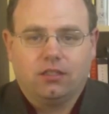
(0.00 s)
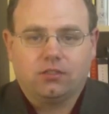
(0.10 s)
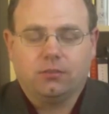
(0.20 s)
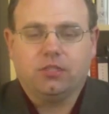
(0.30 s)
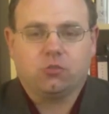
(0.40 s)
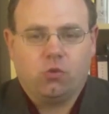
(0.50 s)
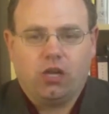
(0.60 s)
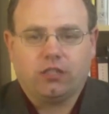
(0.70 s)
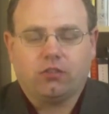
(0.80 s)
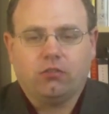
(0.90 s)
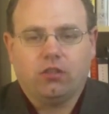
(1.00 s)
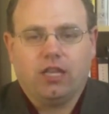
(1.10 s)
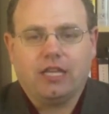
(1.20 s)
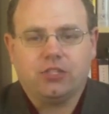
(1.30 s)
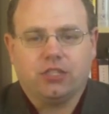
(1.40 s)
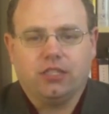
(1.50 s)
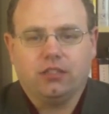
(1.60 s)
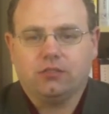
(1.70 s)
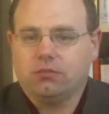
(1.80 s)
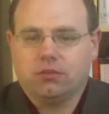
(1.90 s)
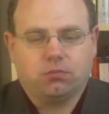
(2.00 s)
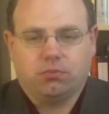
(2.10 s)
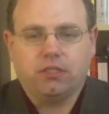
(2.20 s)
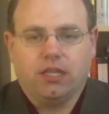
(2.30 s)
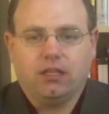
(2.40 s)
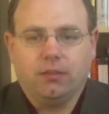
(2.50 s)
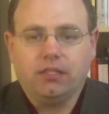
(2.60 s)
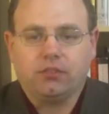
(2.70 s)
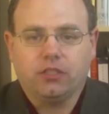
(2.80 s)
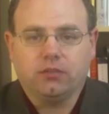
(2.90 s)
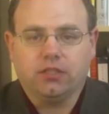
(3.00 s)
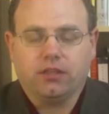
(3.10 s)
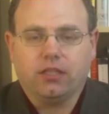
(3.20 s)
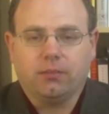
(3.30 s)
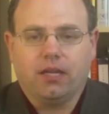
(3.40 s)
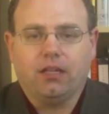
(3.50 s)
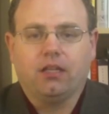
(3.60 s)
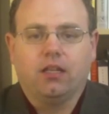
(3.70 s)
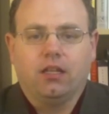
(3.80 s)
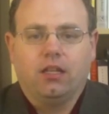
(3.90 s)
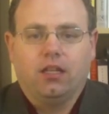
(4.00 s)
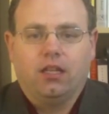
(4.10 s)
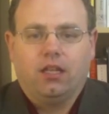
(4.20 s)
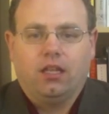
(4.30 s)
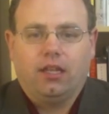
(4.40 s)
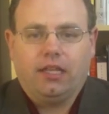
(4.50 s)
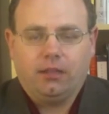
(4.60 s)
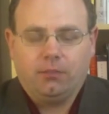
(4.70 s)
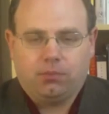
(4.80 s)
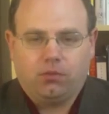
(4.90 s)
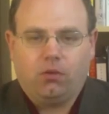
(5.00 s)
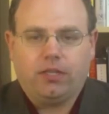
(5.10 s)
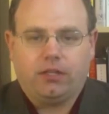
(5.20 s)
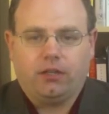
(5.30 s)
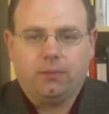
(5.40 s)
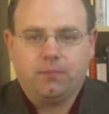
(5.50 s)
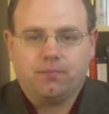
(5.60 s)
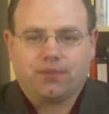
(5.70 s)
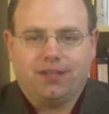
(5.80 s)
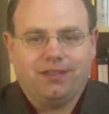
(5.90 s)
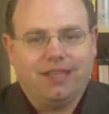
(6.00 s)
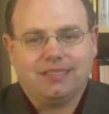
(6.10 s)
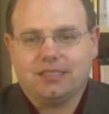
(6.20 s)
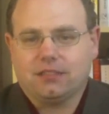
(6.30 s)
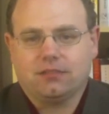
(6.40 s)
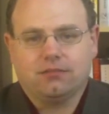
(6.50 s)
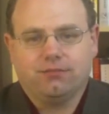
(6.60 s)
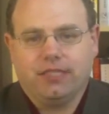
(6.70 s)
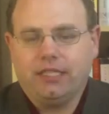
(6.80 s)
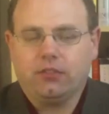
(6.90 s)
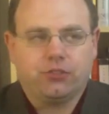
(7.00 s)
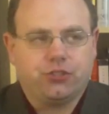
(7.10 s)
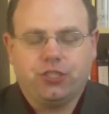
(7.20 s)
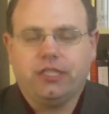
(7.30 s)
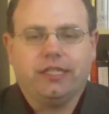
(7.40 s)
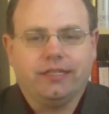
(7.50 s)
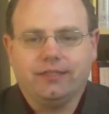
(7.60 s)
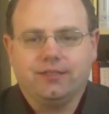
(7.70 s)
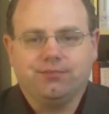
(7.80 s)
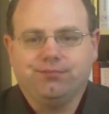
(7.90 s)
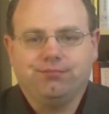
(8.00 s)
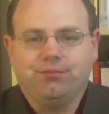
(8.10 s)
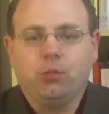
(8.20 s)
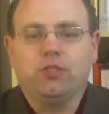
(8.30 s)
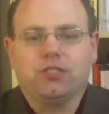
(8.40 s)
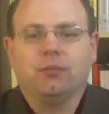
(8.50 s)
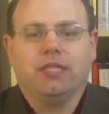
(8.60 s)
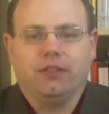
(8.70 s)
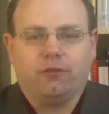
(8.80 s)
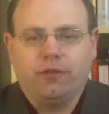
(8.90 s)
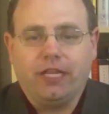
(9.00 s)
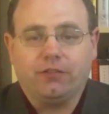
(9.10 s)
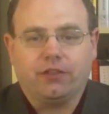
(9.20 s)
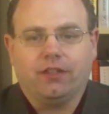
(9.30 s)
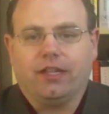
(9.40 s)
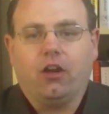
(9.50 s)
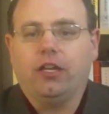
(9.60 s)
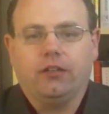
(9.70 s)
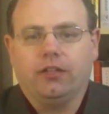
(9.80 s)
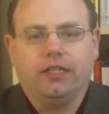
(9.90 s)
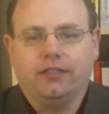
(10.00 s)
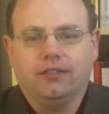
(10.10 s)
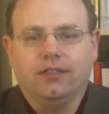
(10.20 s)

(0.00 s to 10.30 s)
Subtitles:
So let me just walk you through the logic here. It's pretty elementary when you think about it. An employer, unless he or she is doing somebody a favor, like hiring